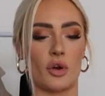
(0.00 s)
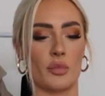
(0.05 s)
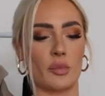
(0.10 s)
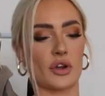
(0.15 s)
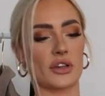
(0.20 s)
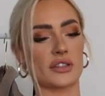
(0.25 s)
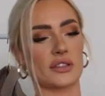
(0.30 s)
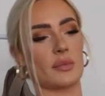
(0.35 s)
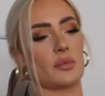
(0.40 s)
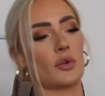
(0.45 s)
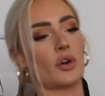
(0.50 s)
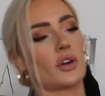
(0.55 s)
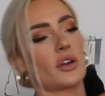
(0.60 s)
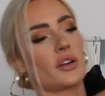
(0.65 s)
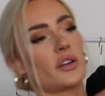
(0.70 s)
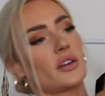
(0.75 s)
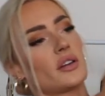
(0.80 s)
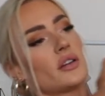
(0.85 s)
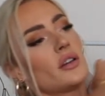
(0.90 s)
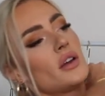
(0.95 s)
it on because I'm not
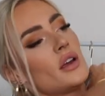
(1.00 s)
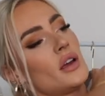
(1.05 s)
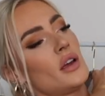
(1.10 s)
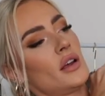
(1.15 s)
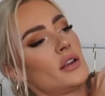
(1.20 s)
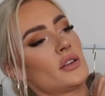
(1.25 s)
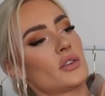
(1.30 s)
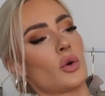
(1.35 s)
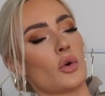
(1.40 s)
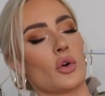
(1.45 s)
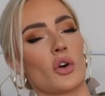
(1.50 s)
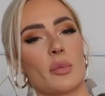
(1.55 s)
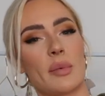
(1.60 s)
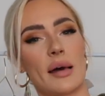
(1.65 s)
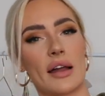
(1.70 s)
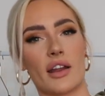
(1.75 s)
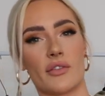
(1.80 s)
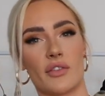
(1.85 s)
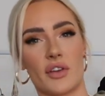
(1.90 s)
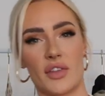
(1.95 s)
gonna talk
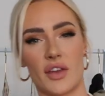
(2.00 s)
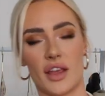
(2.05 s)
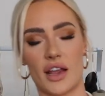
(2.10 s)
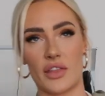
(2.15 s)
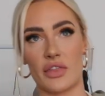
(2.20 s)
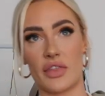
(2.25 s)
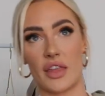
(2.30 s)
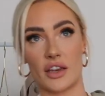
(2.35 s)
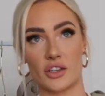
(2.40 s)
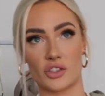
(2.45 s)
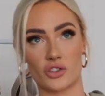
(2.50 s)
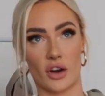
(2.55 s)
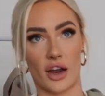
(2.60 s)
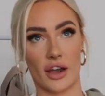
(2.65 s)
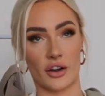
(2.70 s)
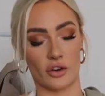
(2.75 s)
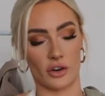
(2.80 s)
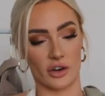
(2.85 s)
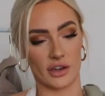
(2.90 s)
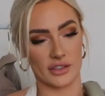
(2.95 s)
about everything and then
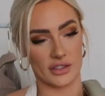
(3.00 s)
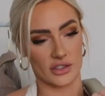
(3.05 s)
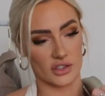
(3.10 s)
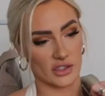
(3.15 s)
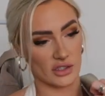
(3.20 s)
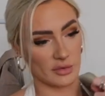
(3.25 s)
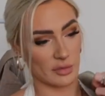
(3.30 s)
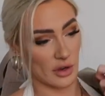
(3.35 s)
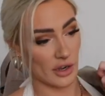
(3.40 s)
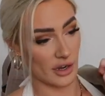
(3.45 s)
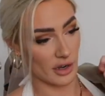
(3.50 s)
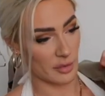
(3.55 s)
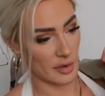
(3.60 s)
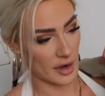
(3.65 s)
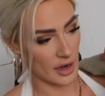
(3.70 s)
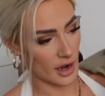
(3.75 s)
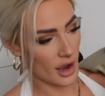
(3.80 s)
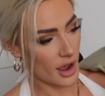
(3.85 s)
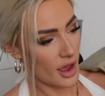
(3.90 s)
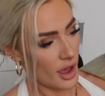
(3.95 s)
try it on because it's just gonna
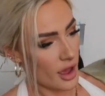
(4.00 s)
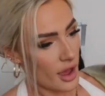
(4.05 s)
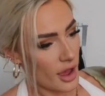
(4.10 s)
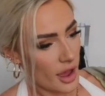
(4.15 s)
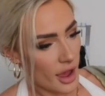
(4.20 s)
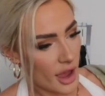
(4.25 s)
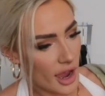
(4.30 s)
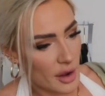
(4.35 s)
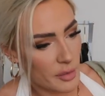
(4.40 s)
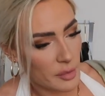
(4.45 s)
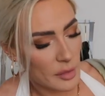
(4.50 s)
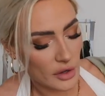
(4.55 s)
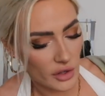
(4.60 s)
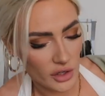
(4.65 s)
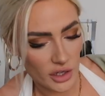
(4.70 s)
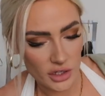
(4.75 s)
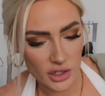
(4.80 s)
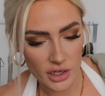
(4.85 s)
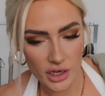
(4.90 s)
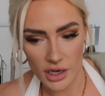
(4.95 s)
be a
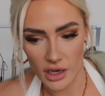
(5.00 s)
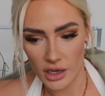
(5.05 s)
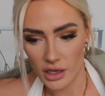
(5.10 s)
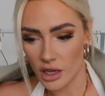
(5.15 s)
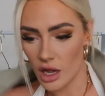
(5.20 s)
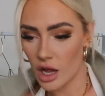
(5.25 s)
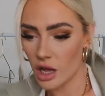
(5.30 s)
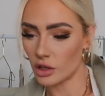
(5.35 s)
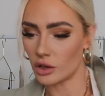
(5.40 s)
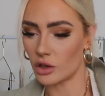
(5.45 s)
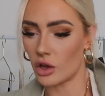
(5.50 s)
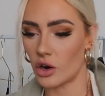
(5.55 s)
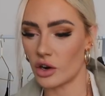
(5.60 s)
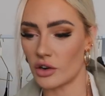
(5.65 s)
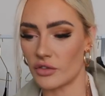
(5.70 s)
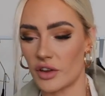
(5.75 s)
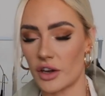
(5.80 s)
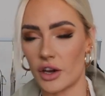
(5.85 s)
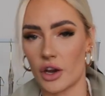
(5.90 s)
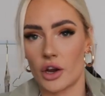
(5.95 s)
million year
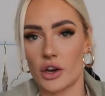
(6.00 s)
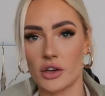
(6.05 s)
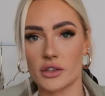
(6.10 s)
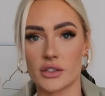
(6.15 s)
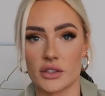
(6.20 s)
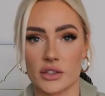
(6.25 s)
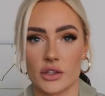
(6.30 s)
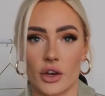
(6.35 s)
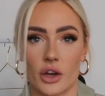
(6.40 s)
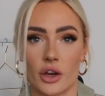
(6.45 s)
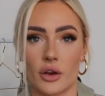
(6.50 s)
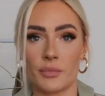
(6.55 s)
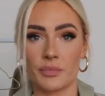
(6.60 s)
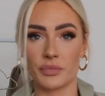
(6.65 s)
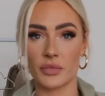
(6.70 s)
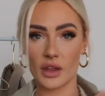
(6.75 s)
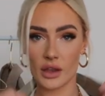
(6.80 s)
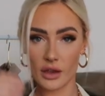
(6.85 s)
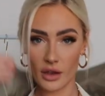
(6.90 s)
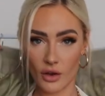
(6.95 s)
long video. So,
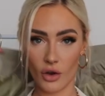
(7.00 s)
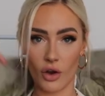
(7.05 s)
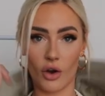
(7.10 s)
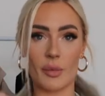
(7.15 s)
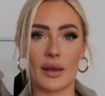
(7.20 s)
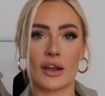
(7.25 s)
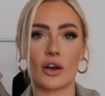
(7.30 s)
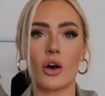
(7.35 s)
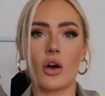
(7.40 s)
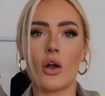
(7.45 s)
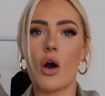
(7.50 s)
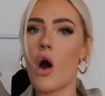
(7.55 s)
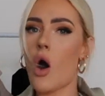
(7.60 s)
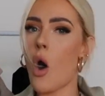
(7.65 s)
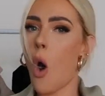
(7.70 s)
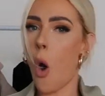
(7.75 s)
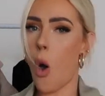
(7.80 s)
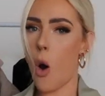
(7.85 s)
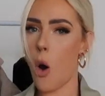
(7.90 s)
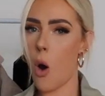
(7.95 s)
oh my God,
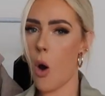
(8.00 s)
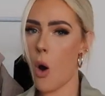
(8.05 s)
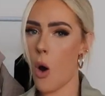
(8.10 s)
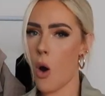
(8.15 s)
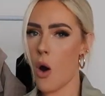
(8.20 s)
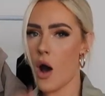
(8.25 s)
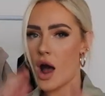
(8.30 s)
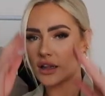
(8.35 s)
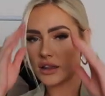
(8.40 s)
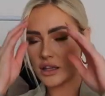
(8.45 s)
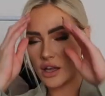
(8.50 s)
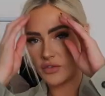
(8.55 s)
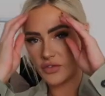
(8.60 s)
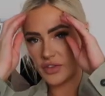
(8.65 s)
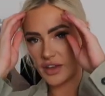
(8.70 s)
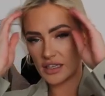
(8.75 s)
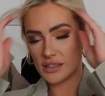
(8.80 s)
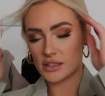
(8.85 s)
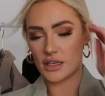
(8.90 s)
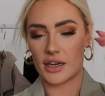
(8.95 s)
oh, I love
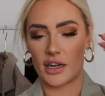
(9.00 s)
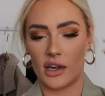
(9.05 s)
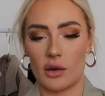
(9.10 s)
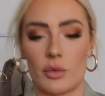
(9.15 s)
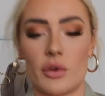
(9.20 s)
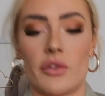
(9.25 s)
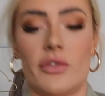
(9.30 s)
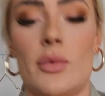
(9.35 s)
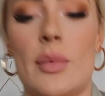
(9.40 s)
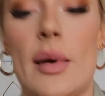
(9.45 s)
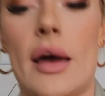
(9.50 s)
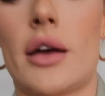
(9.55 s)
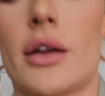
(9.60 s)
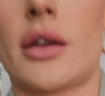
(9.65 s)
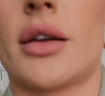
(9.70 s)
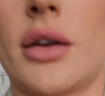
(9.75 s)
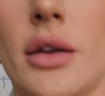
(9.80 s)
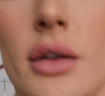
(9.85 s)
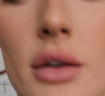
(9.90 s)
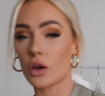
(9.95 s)
this. I need to move you back.
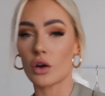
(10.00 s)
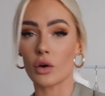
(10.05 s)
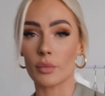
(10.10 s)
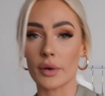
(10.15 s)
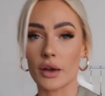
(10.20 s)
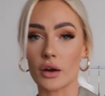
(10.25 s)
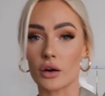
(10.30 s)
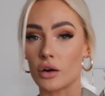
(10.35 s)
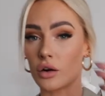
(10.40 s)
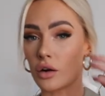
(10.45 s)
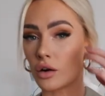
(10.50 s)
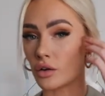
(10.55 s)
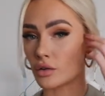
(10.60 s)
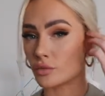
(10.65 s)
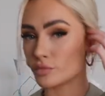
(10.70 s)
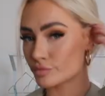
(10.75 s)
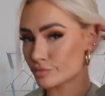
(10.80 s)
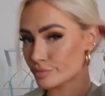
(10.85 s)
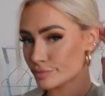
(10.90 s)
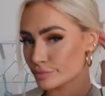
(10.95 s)
Oh my
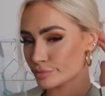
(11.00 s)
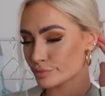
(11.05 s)
God.